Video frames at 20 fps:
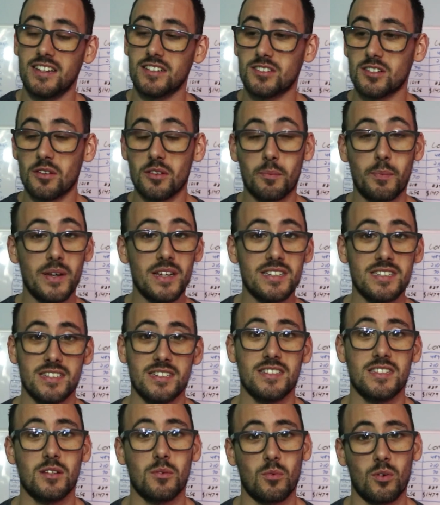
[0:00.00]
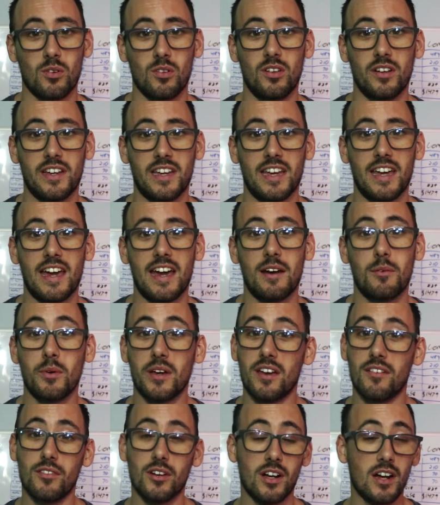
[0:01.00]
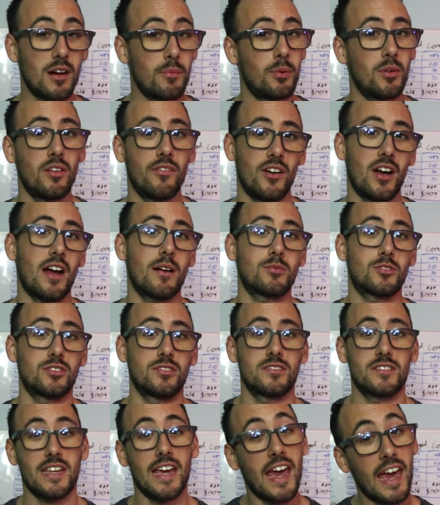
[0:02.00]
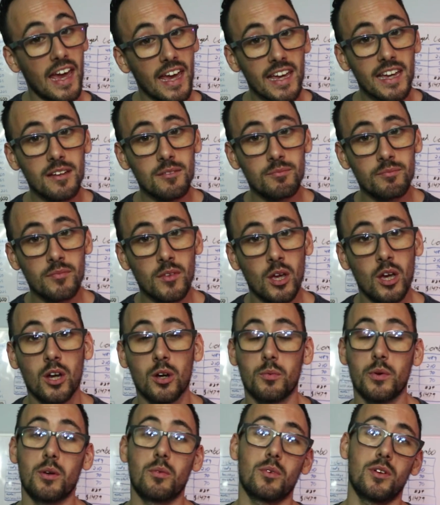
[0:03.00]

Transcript: So the pistons that we're looking at, we have a couple of options. A, we